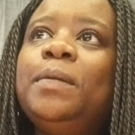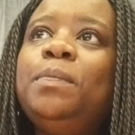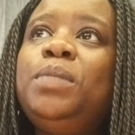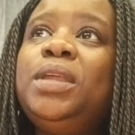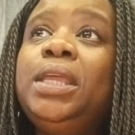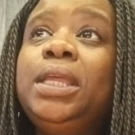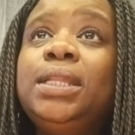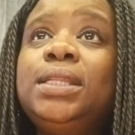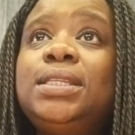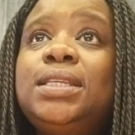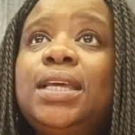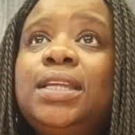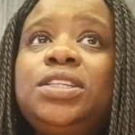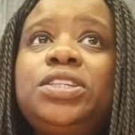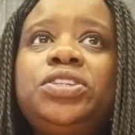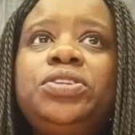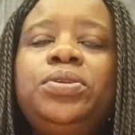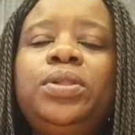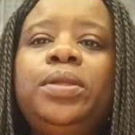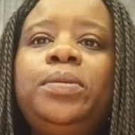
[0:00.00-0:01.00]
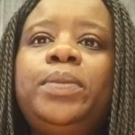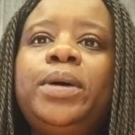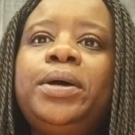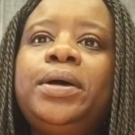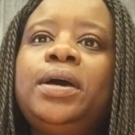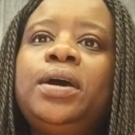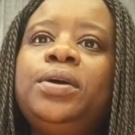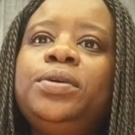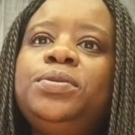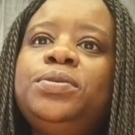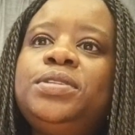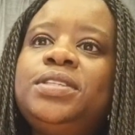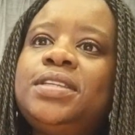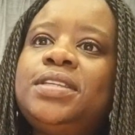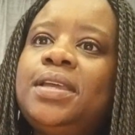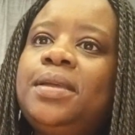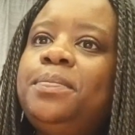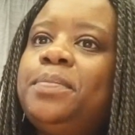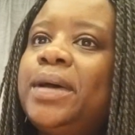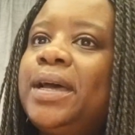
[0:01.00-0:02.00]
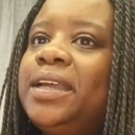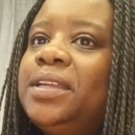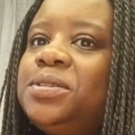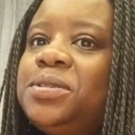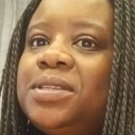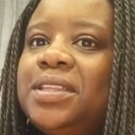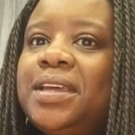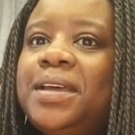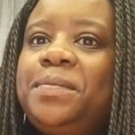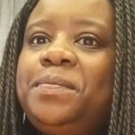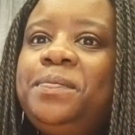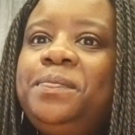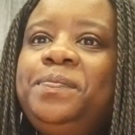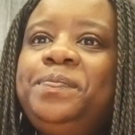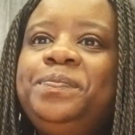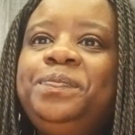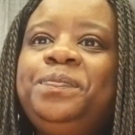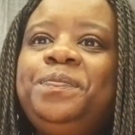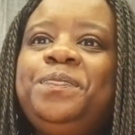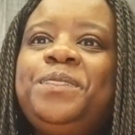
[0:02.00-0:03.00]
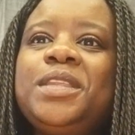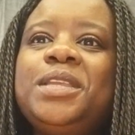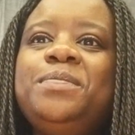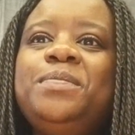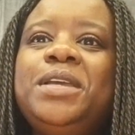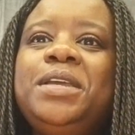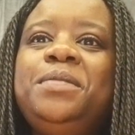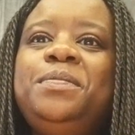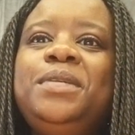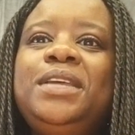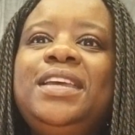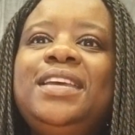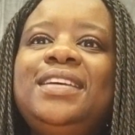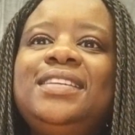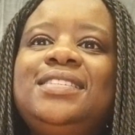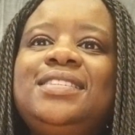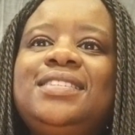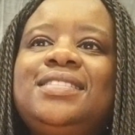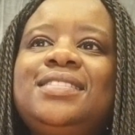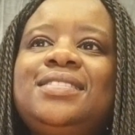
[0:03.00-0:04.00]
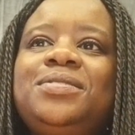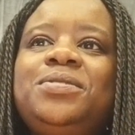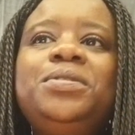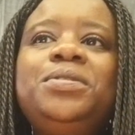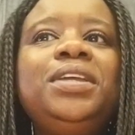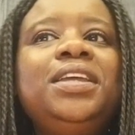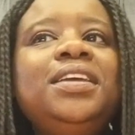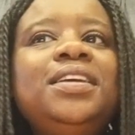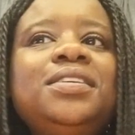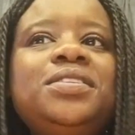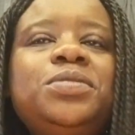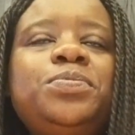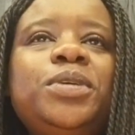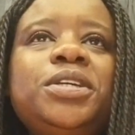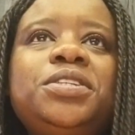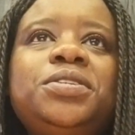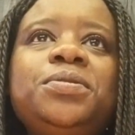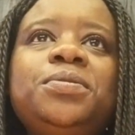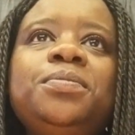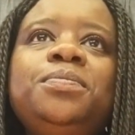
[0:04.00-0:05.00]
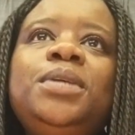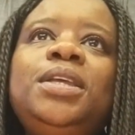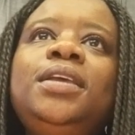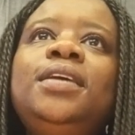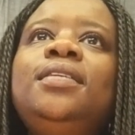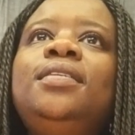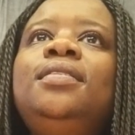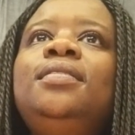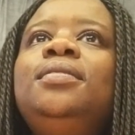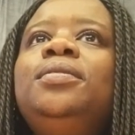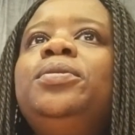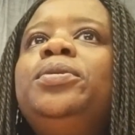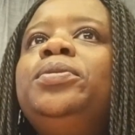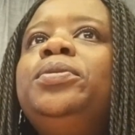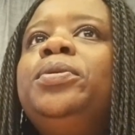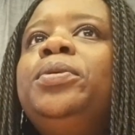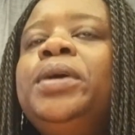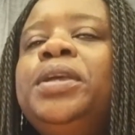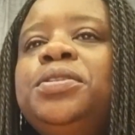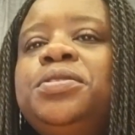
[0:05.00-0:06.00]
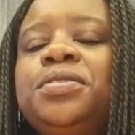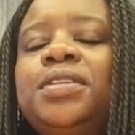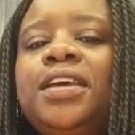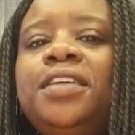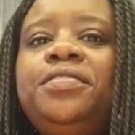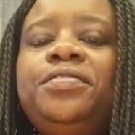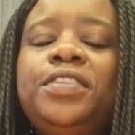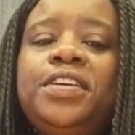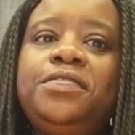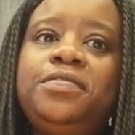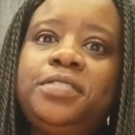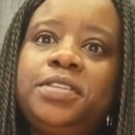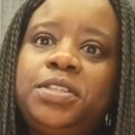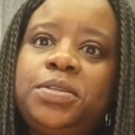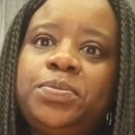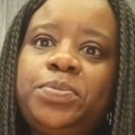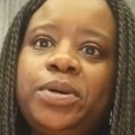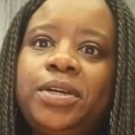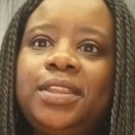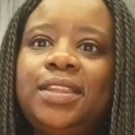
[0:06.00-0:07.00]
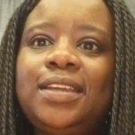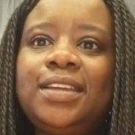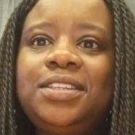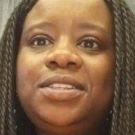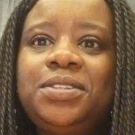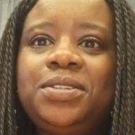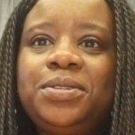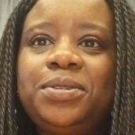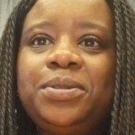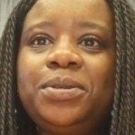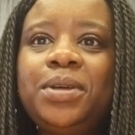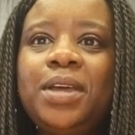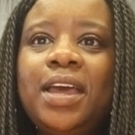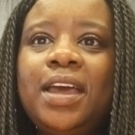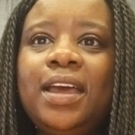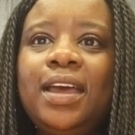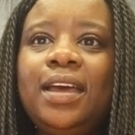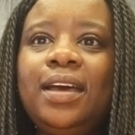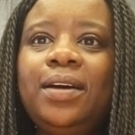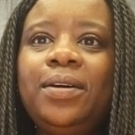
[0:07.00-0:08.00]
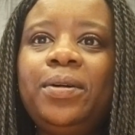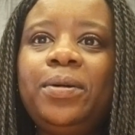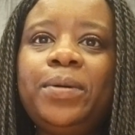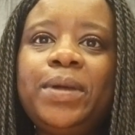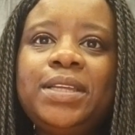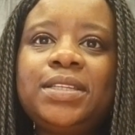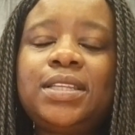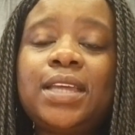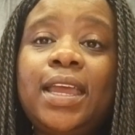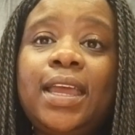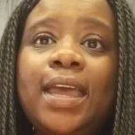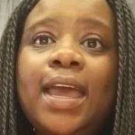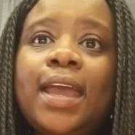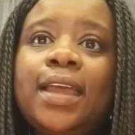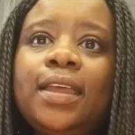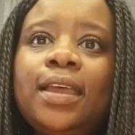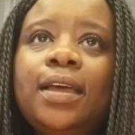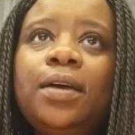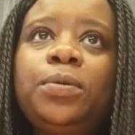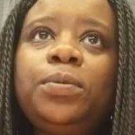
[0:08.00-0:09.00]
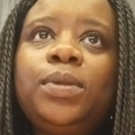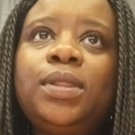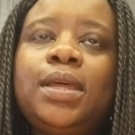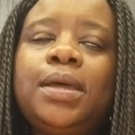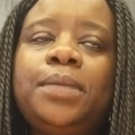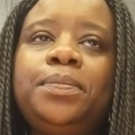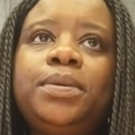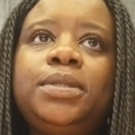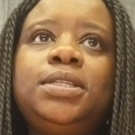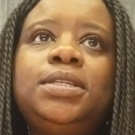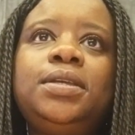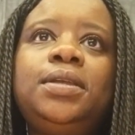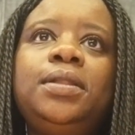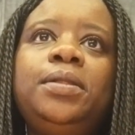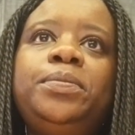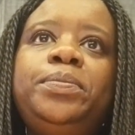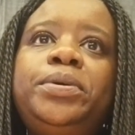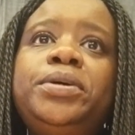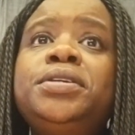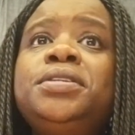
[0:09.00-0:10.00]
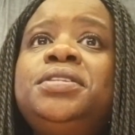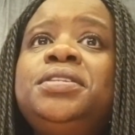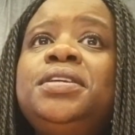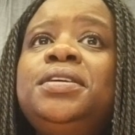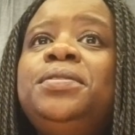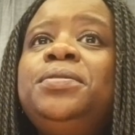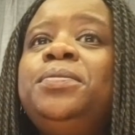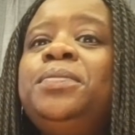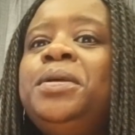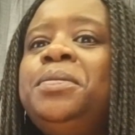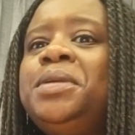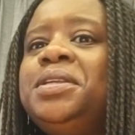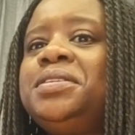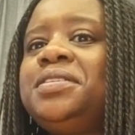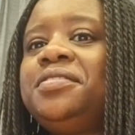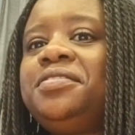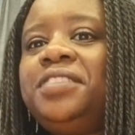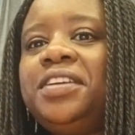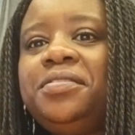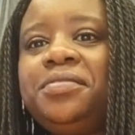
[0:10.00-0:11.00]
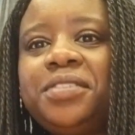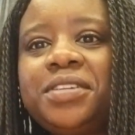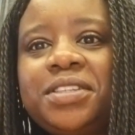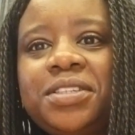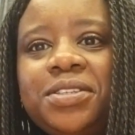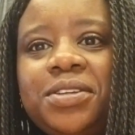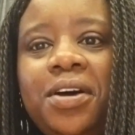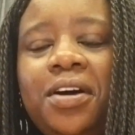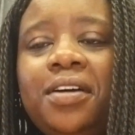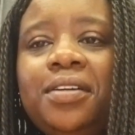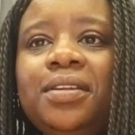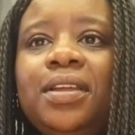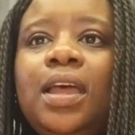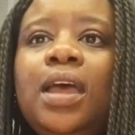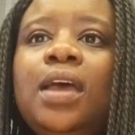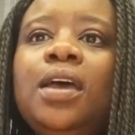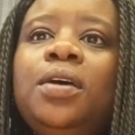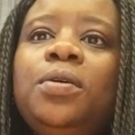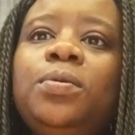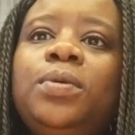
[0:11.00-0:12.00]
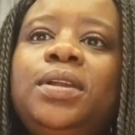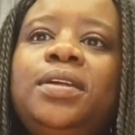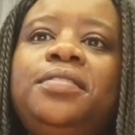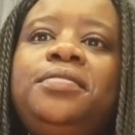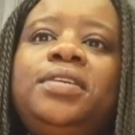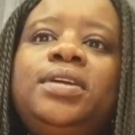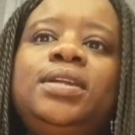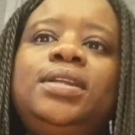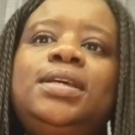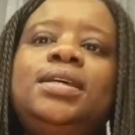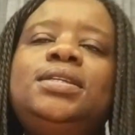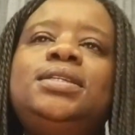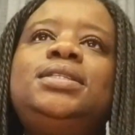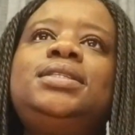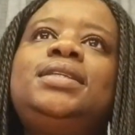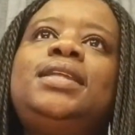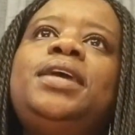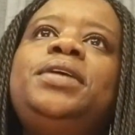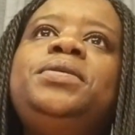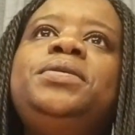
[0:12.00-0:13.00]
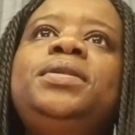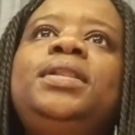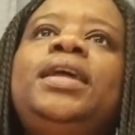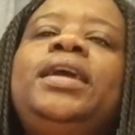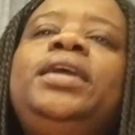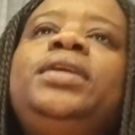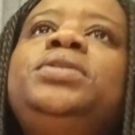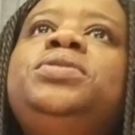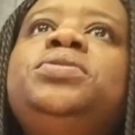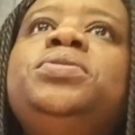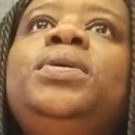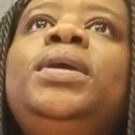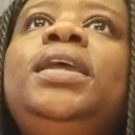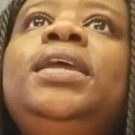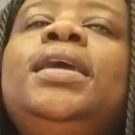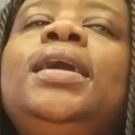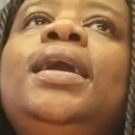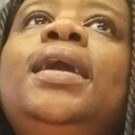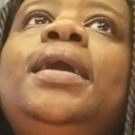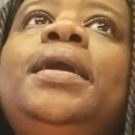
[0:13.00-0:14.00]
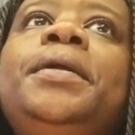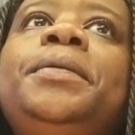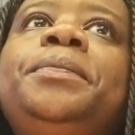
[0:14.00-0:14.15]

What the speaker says: Be intentional about how you say bye to them. Maybe it's cooking a special meal or going to that favorite spot that you always like hanging out with that particular person, or maybe it's a favorite song, whatever it is that you like doing,